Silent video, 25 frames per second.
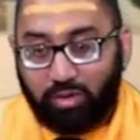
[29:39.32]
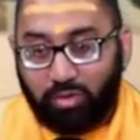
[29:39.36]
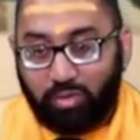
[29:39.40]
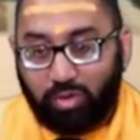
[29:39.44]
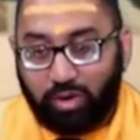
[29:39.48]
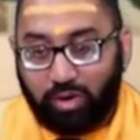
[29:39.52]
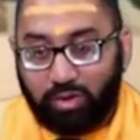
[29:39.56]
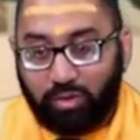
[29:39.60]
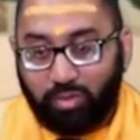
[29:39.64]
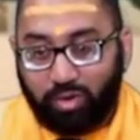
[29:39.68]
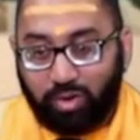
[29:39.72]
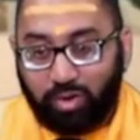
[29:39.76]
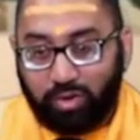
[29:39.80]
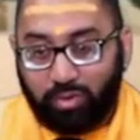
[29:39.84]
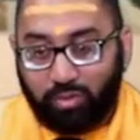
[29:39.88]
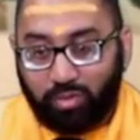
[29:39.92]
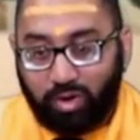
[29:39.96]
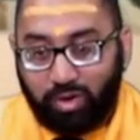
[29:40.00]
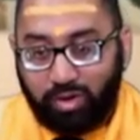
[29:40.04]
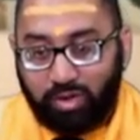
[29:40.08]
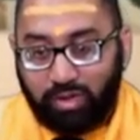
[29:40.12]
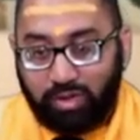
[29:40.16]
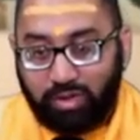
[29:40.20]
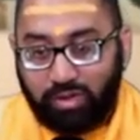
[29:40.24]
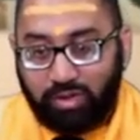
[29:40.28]
Running, running,
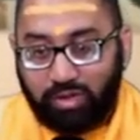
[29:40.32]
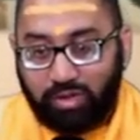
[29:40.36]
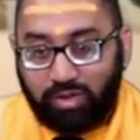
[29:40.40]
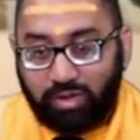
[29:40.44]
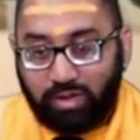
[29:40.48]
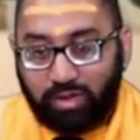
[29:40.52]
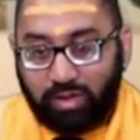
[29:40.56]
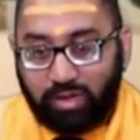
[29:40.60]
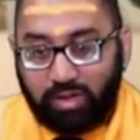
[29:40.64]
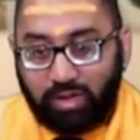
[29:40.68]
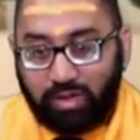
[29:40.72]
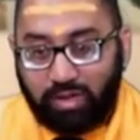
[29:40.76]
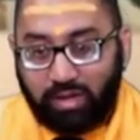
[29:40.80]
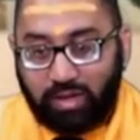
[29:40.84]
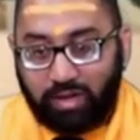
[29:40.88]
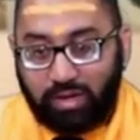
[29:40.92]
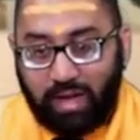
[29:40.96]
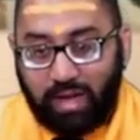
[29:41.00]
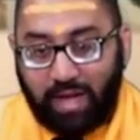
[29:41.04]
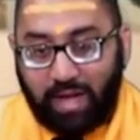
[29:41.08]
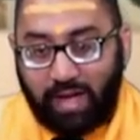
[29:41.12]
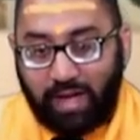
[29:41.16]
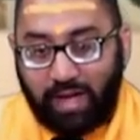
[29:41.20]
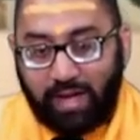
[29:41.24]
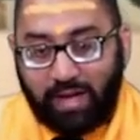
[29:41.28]
running. And
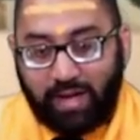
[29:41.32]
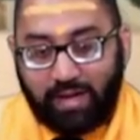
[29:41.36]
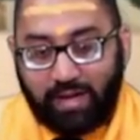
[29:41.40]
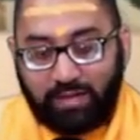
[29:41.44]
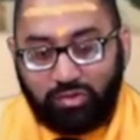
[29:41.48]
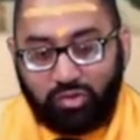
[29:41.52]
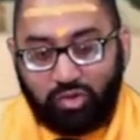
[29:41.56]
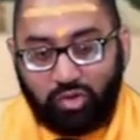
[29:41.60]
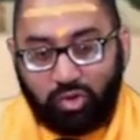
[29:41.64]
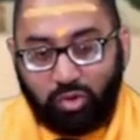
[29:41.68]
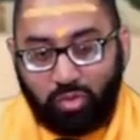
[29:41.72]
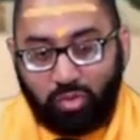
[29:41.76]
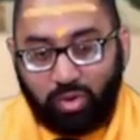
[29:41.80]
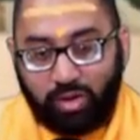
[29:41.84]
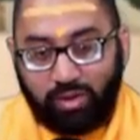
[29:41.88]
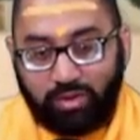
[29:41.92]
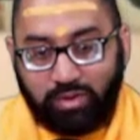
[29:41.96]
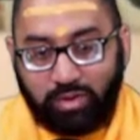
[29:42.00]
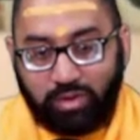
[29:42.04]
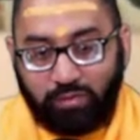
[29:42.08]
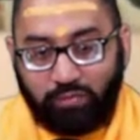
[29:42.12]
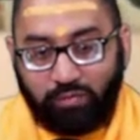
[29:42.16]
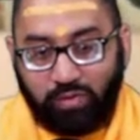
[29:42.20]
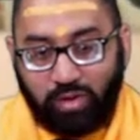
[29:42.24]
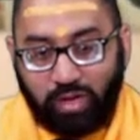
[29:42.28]
as you're running
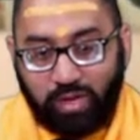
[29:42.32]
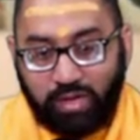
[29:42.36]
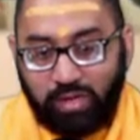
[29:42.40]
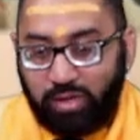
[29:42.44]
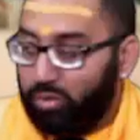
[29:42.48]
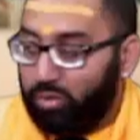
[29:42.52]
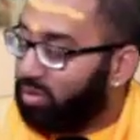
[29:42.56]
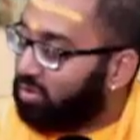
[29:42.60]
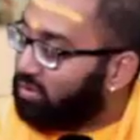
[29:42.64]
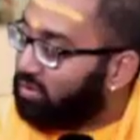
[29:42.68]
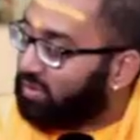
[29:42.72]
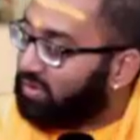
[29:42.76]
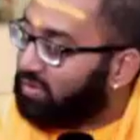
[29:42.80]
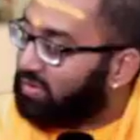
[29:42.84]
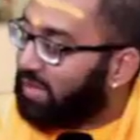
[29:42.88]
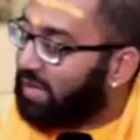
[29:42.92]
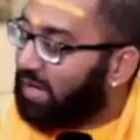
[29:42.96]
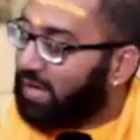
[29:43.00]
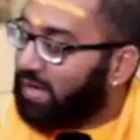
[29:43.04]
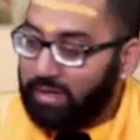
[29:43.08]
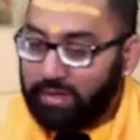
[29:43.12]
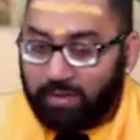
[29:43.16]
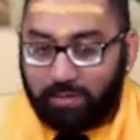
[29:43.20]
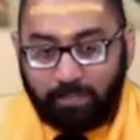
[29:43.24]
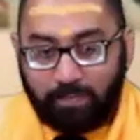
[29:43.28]
to the flight, you look to the
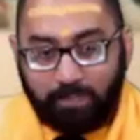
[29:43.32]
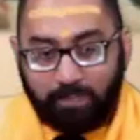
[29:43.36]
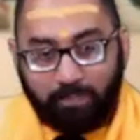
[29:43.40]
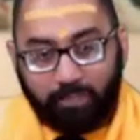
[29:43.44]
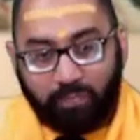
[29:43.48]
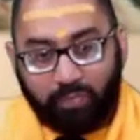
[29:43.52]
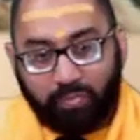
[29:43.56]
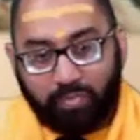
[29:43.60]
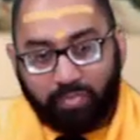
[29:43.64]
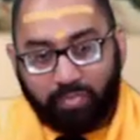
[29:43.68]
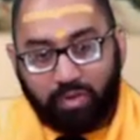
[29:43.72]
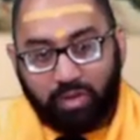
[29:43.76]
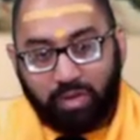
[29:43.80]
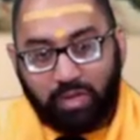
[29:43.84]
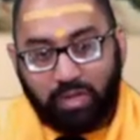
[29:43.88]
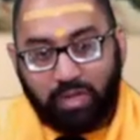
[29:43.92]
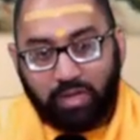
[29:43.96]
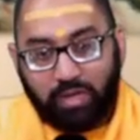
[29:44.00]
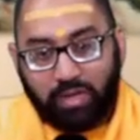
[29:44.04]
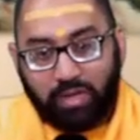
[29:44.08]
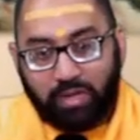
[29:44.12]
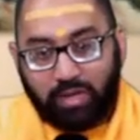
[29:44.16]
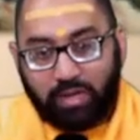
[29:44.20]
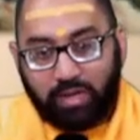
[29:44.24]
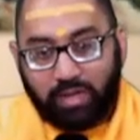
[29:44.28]
side
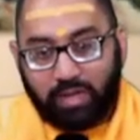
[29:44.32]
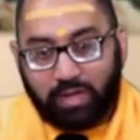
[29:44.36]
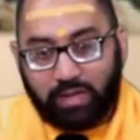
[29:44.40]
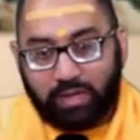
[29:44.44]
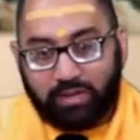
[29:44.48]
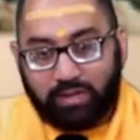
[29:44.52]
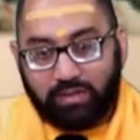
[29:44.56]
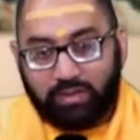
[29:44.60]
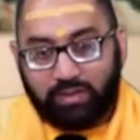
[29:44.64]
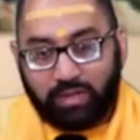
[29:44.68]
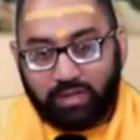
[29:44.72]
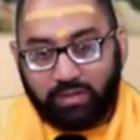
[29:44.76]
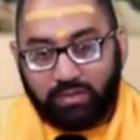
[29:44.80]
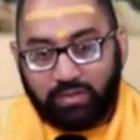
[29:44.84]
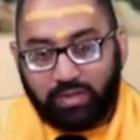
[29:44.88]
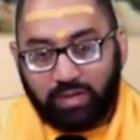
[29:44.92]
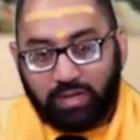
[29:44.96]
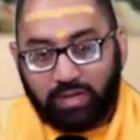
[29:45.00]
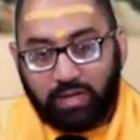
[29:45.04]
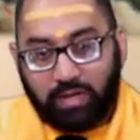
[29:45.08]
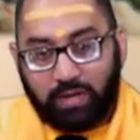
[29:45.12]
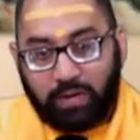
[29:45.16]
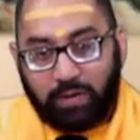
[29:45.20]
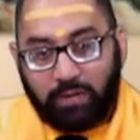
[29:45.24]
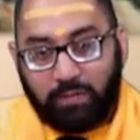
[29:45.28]
and it says,
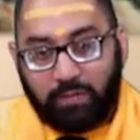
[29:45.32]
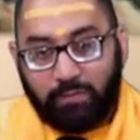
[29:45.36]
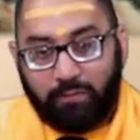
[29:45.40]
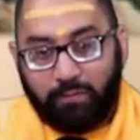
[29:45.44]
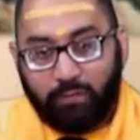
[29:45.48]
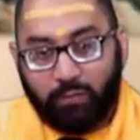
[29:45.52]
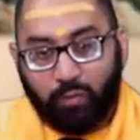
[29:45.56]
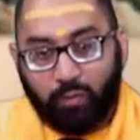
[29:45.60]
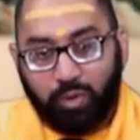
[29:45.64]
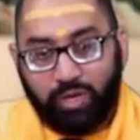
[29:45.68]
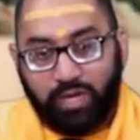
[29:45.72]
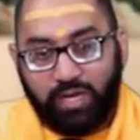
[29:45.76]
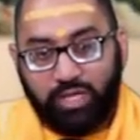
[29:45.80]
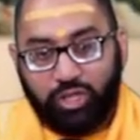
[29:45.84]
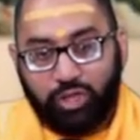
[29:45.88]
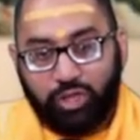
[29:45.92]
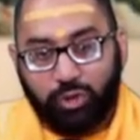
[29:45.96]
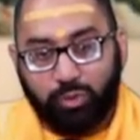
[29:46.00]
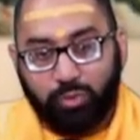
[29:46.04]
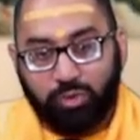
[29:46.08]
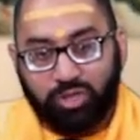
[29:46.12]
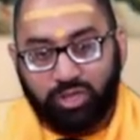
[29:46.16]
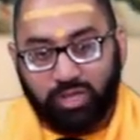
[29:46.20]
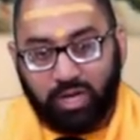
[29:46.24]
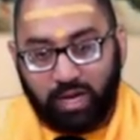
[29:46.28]
free
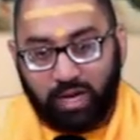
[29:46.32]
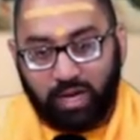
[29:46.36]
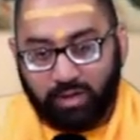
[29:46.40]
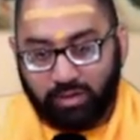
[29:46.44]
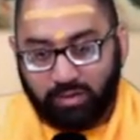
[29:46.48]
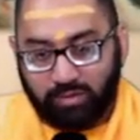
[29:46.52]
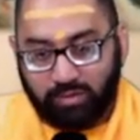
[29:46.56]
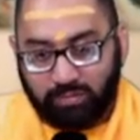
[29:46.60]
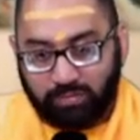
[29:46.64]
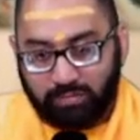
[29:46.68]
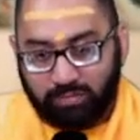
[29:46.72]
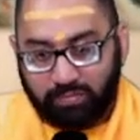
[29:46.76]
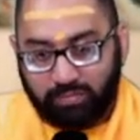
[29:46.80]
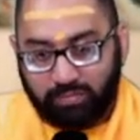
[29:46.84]
shoe shine.